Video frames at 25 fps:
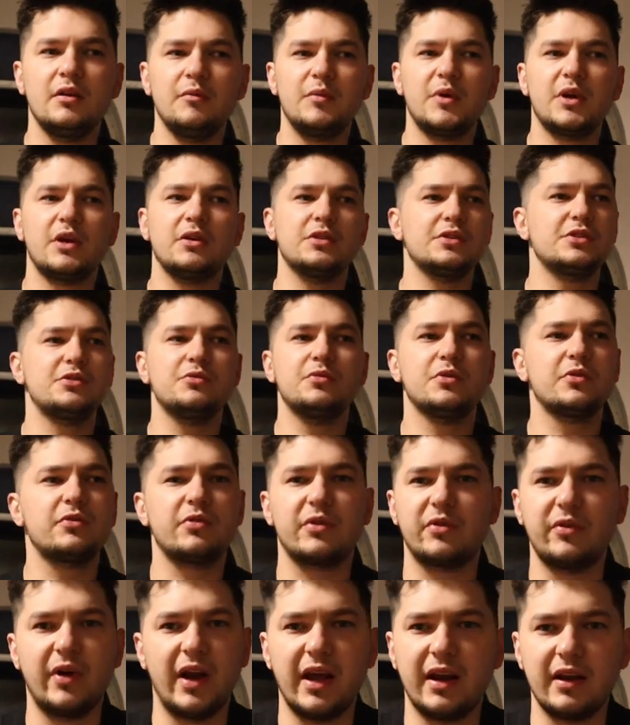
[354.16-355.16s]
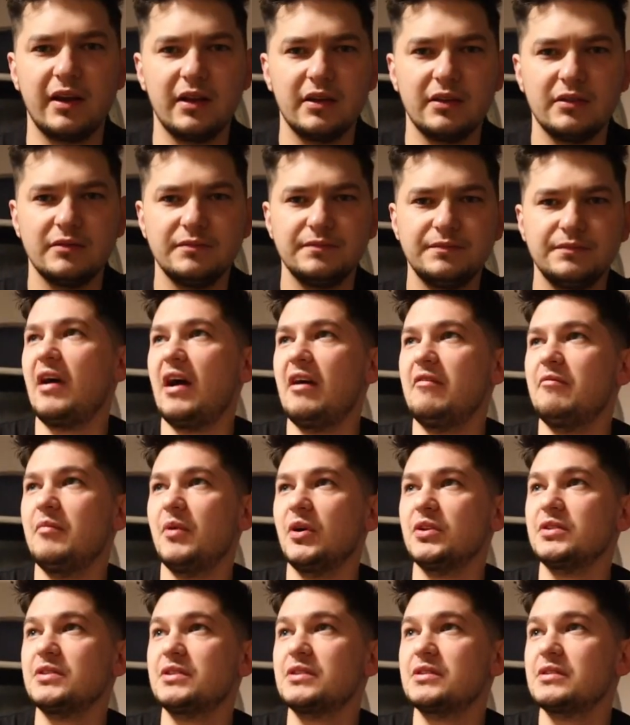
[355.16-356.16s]
because you won't regret it. Five
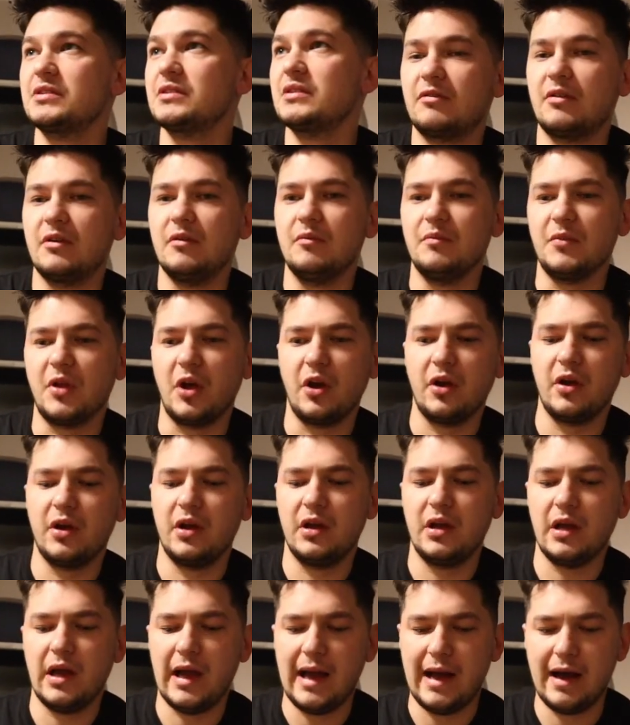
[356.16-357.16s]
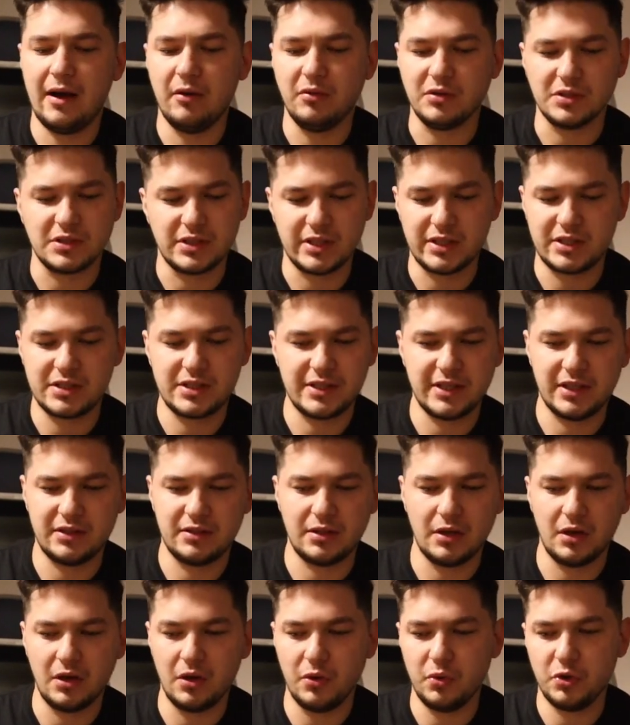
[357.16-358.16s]
months from now, I was let's at
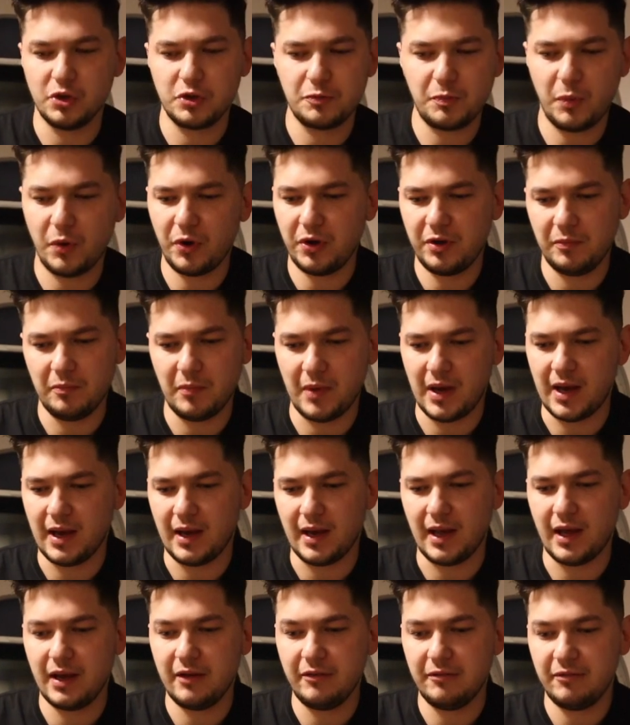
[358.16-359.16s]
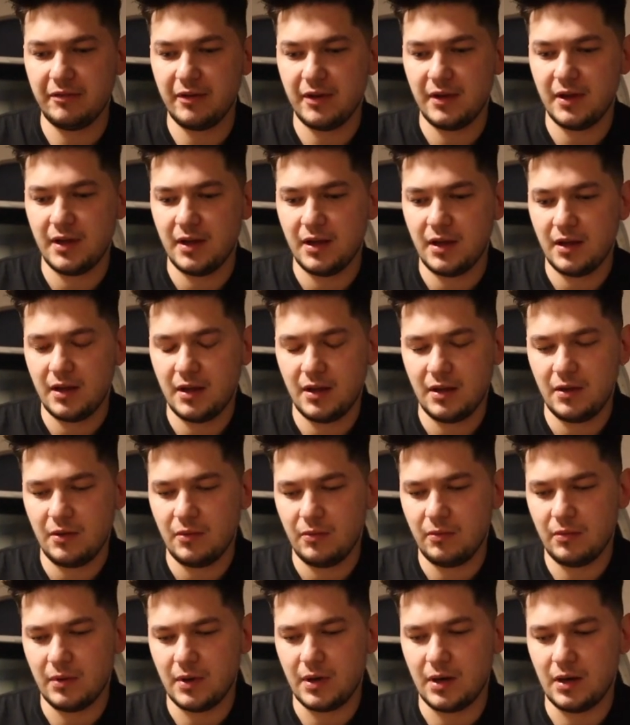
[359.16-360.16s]
the lowest point in my life,
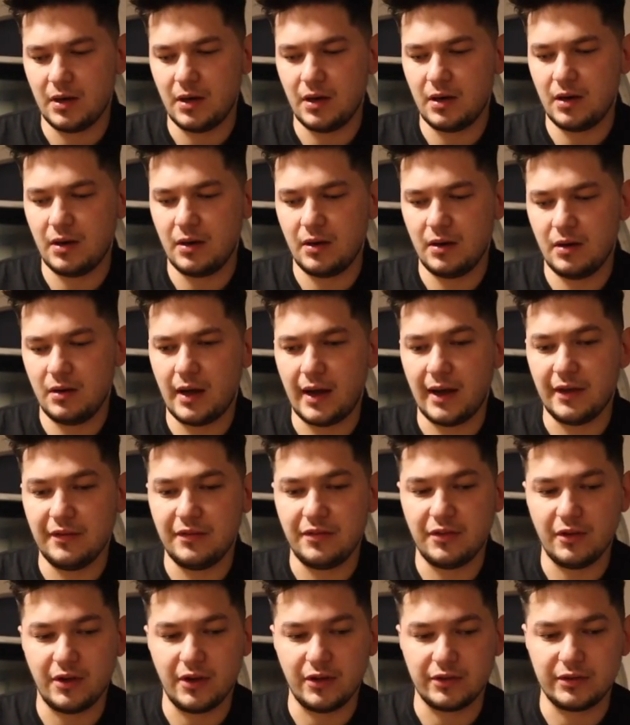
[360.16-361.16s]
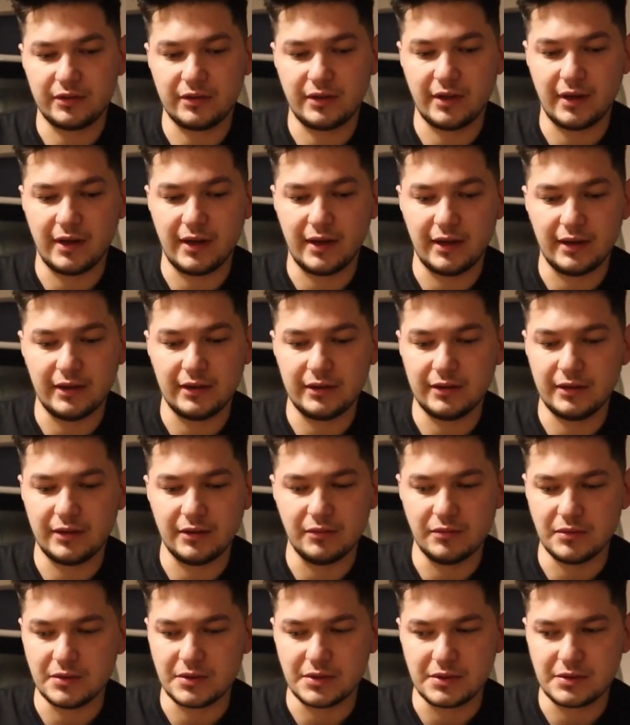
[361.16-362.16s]
where I thought that
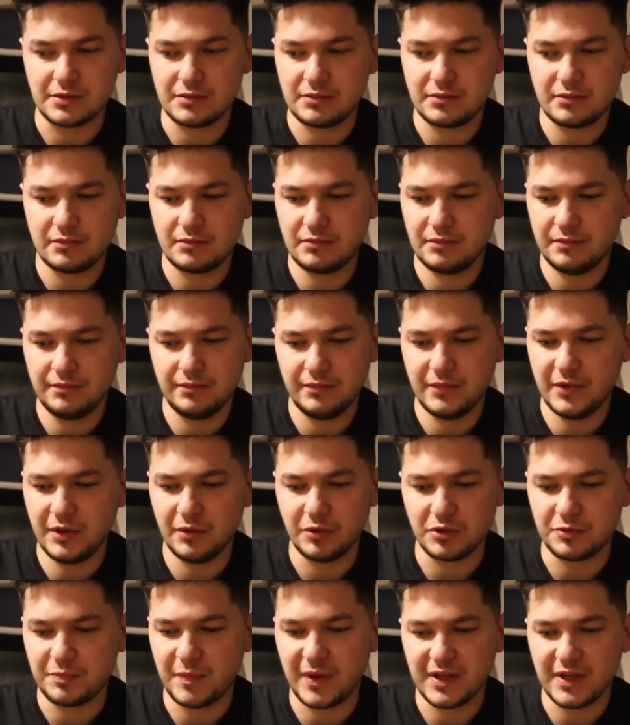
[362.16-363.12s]
there was there was